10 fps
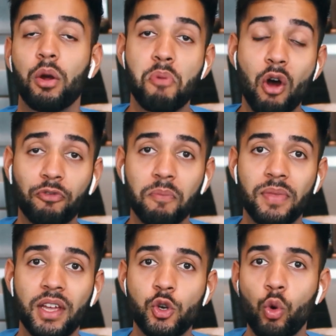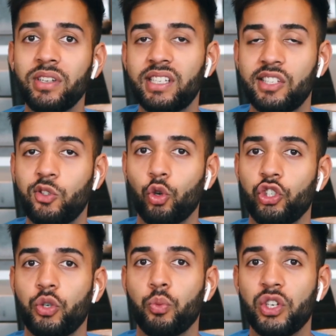Apart from the noise
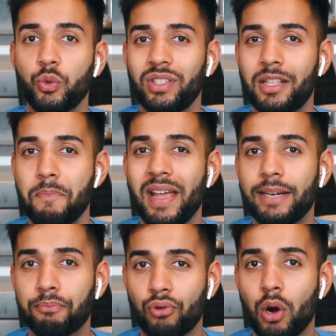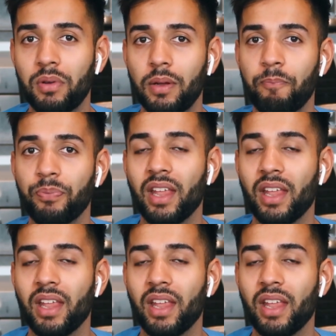distortion, which was the main problem,